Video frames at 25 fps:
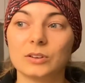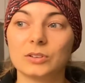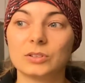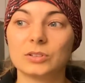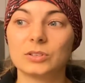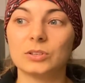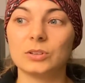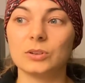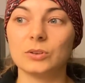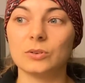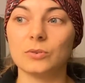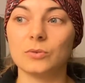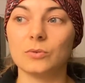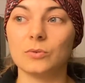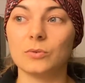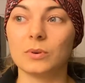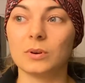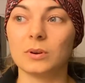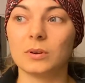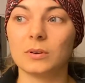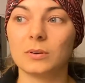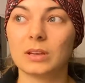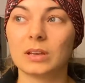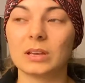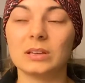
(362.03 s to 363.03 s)

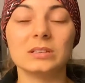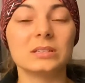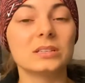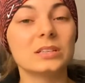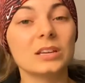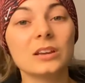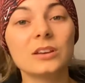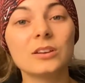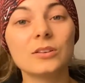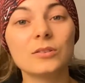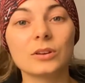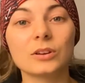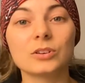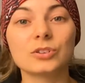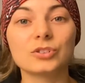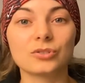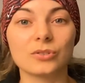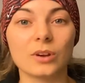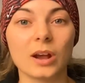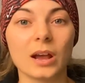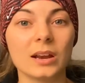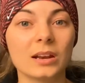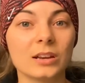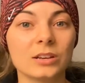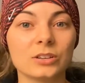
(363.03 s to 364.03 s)
to continue to
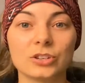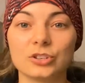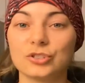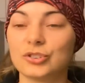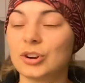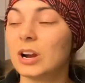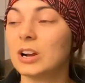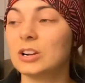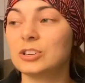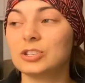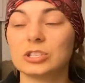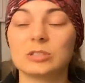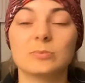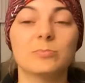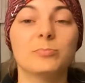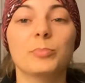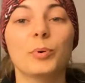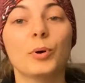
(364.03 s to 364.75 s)
train and to try to just